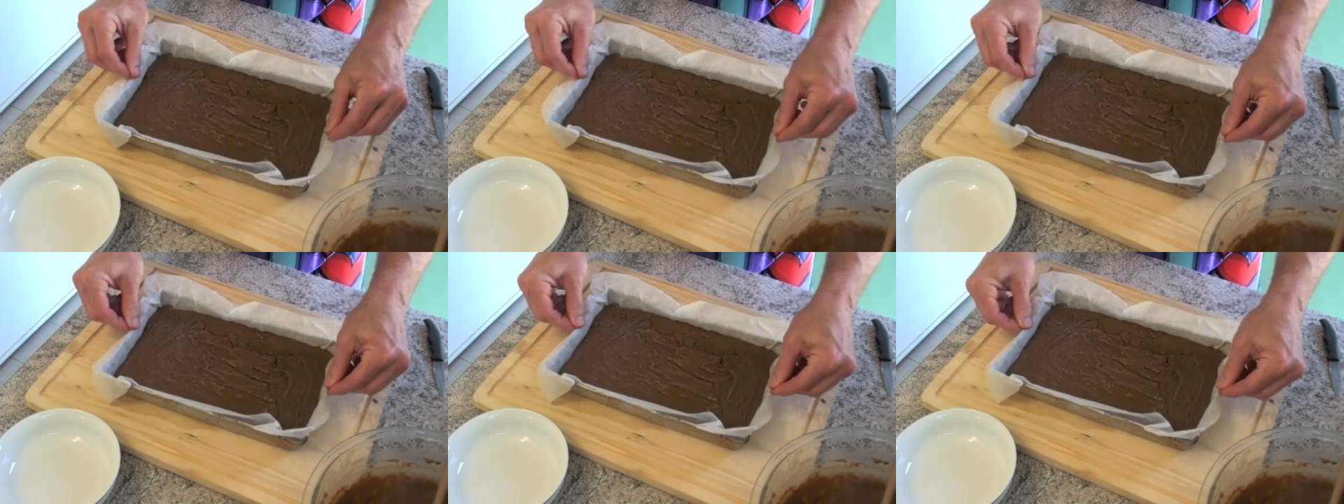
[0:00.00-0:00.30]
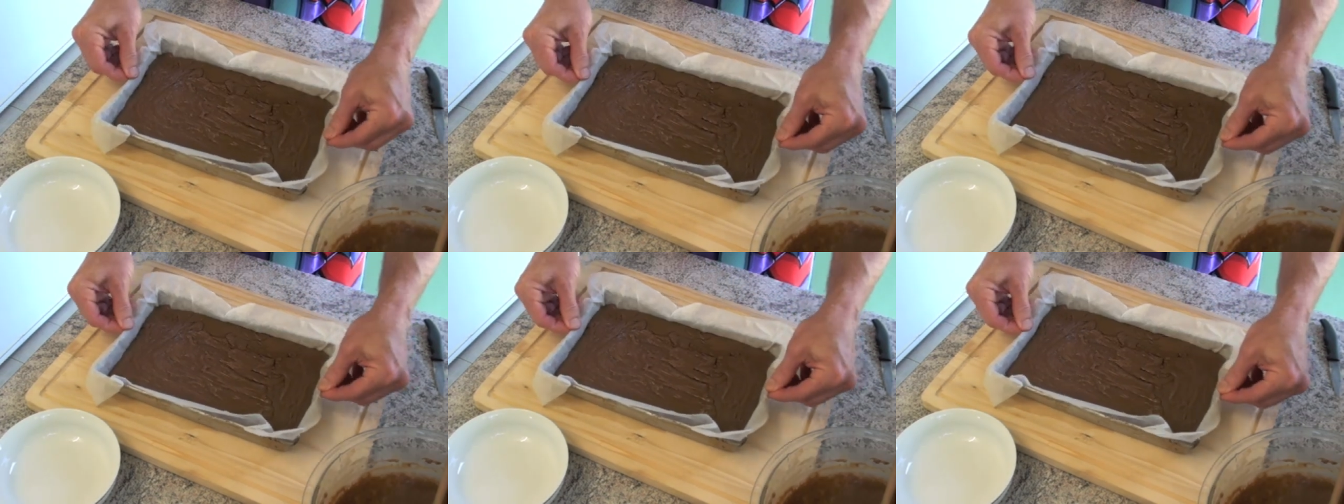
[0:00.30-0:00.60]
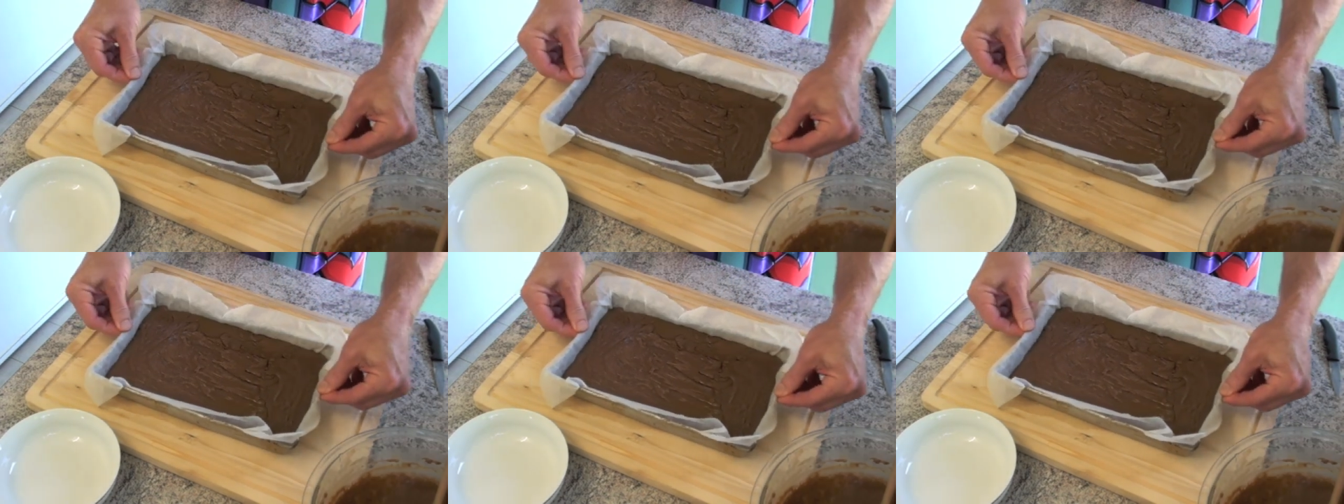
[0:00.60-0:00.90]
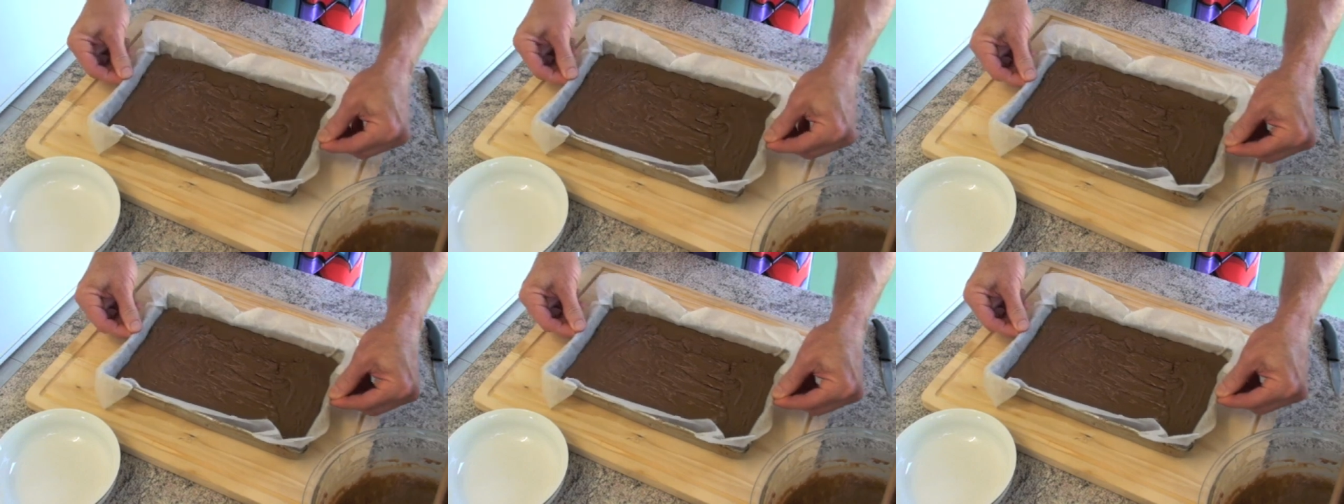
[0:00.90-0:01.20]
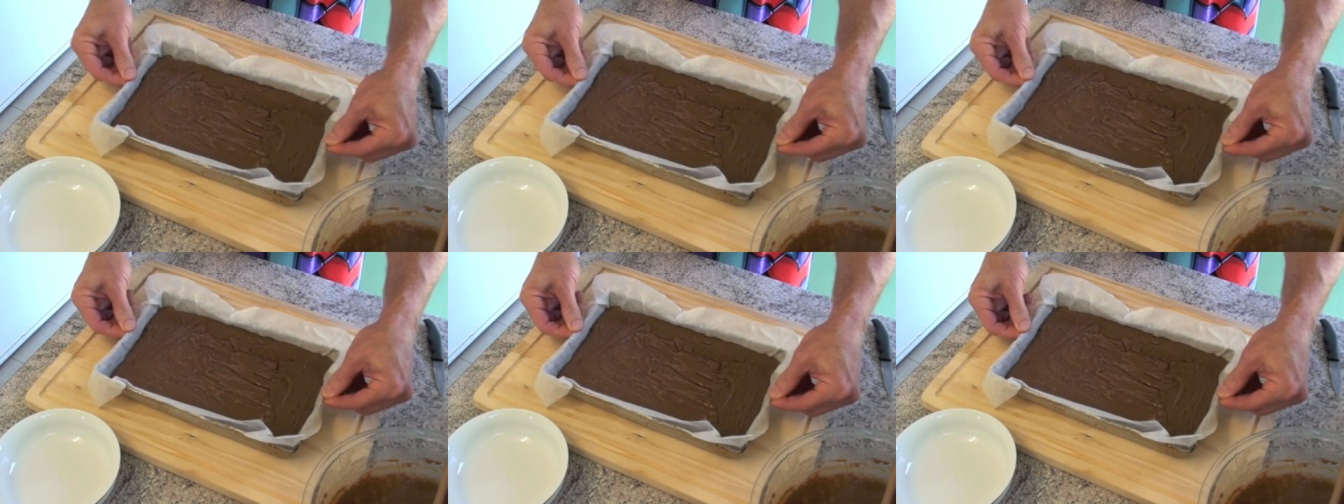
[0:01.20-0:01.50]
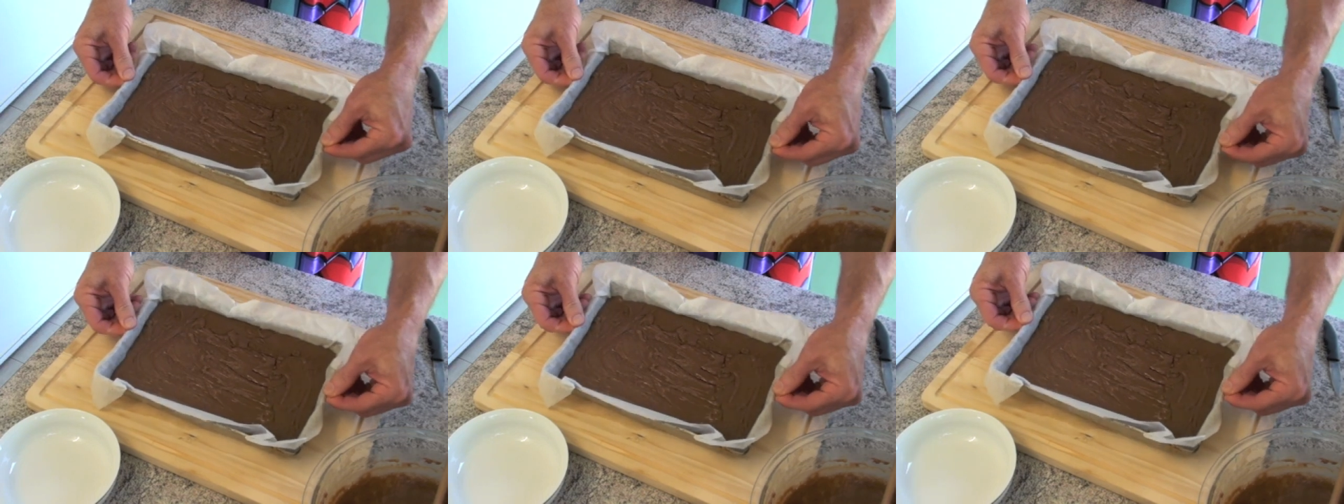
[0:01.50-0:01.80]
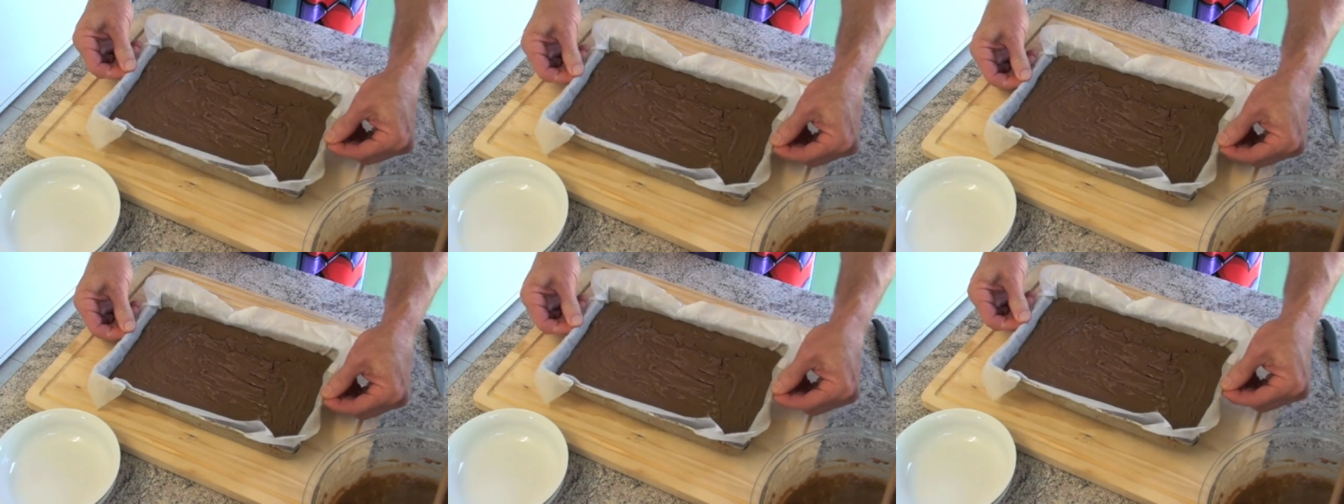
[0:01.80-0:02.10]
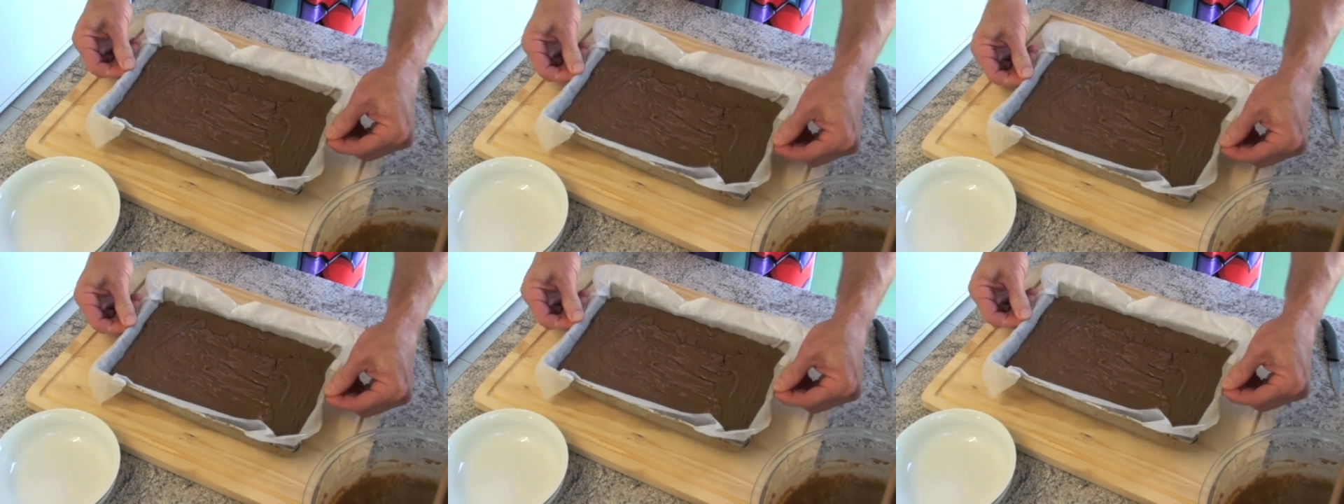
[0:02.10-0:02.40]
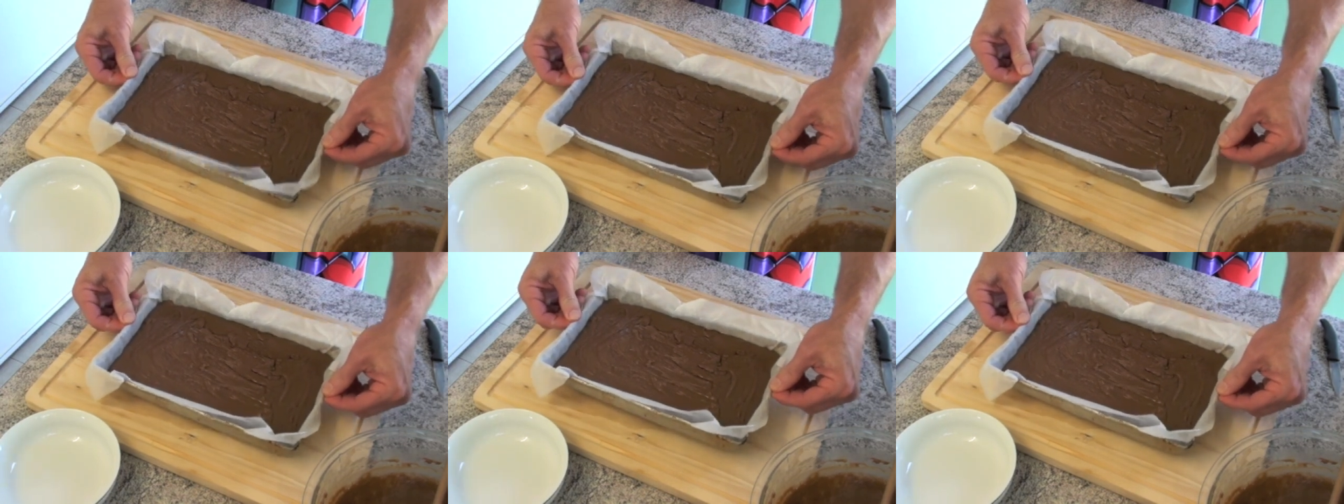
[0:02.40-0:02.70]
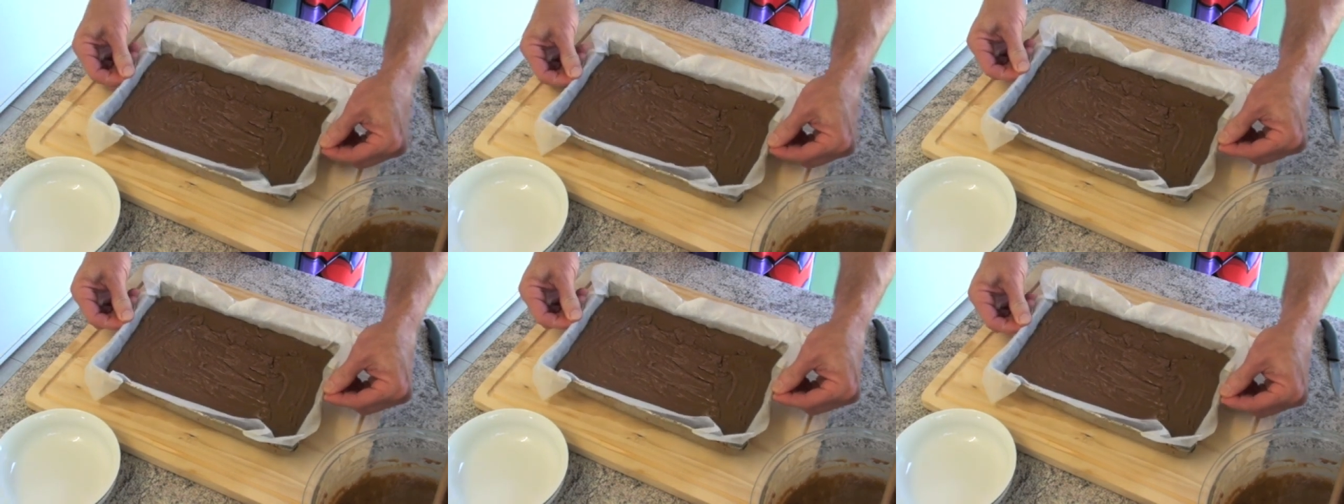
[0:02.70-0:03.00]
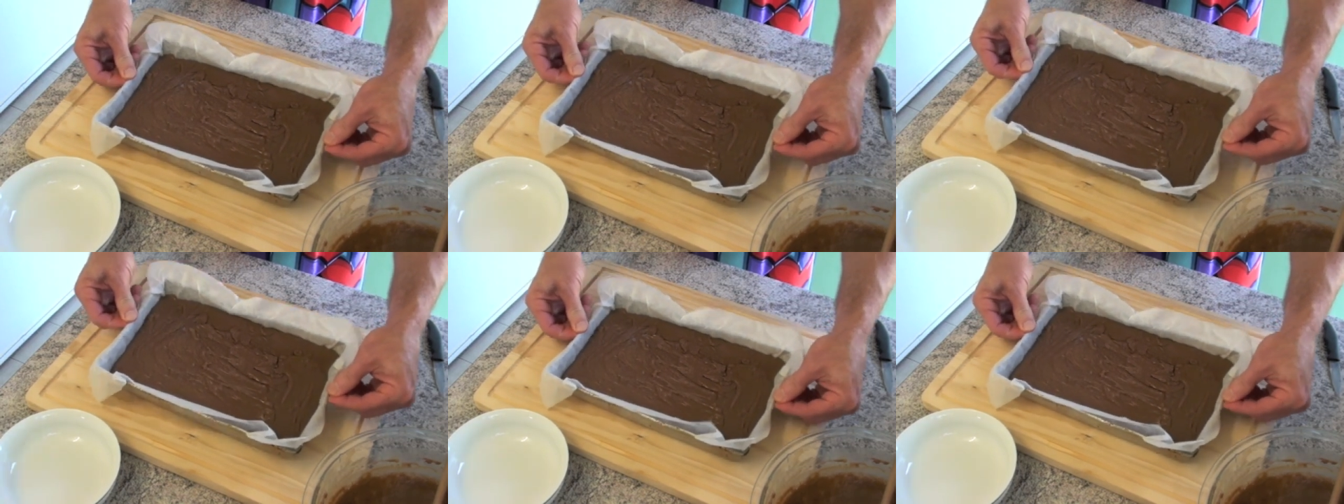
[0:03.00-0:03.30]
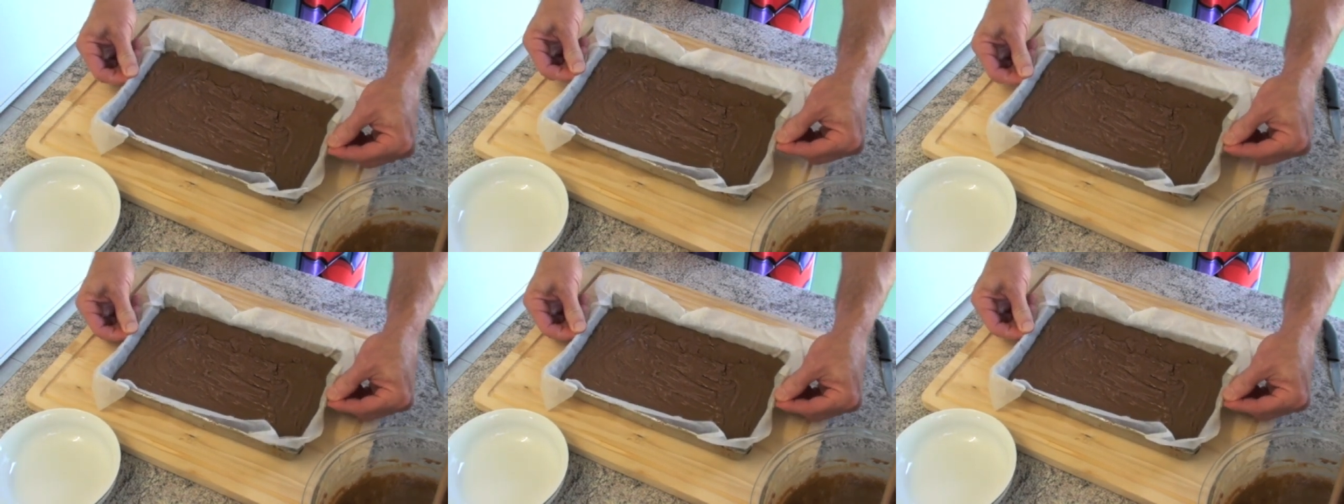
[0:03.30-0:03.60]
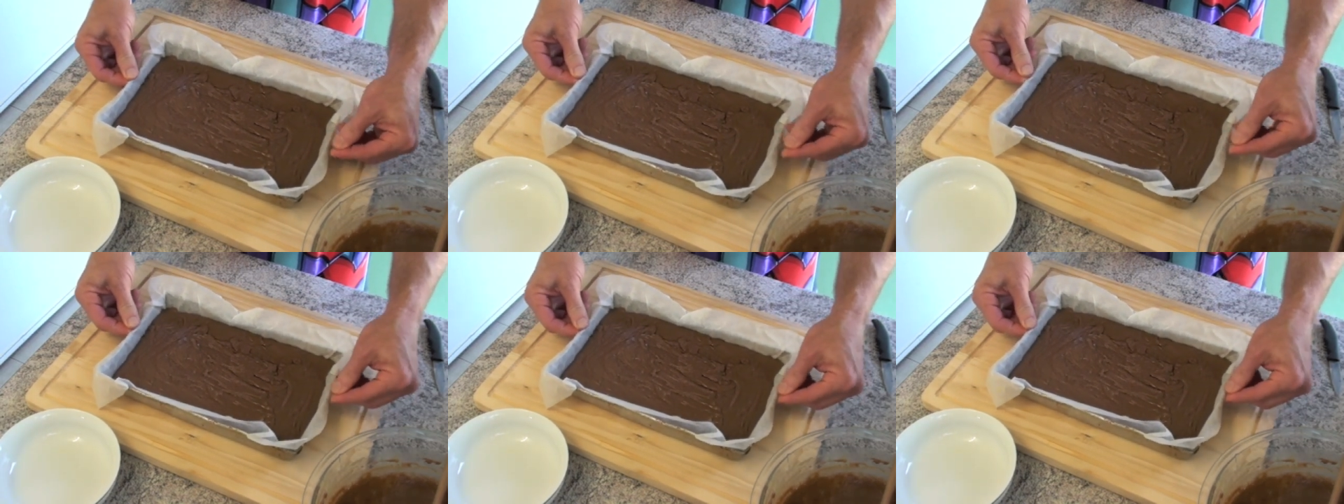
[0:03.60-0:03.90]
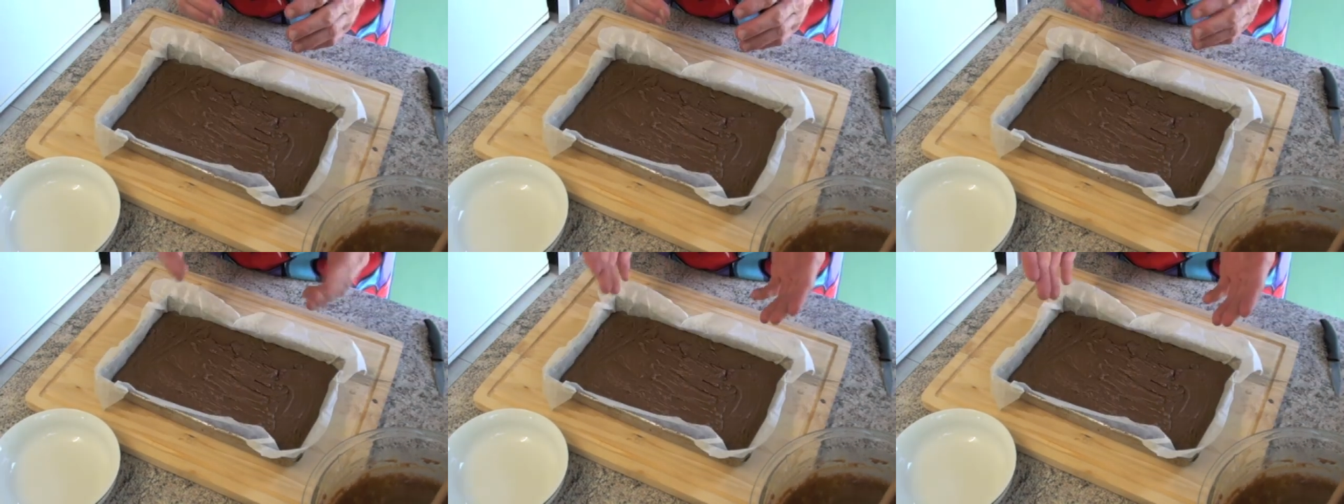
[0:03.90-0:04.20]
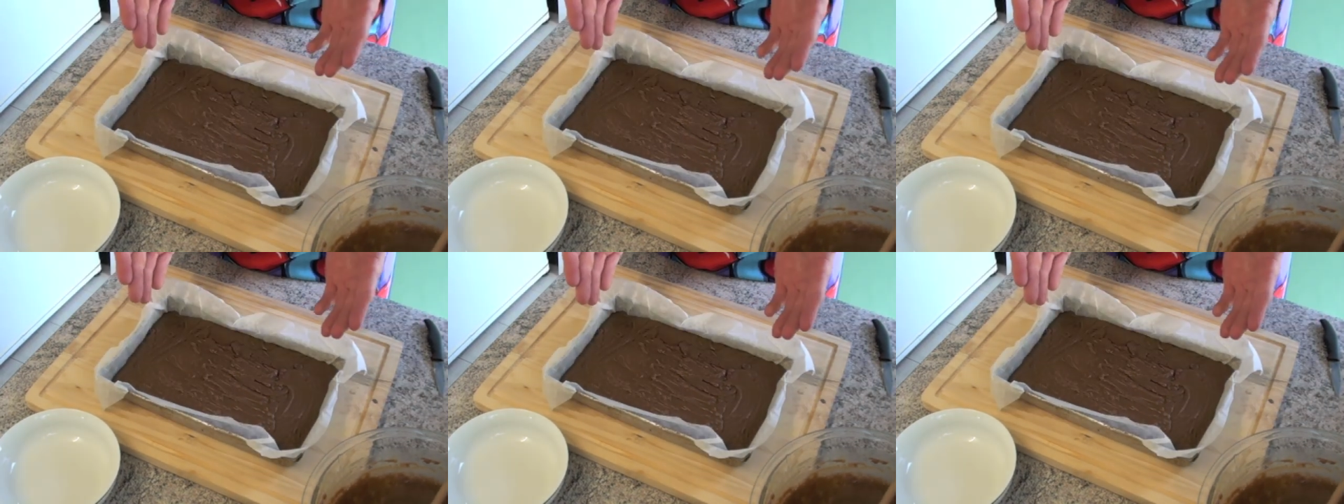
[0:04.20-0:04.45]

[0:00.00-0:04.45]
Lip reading: No face is visible, so there are no lips to read.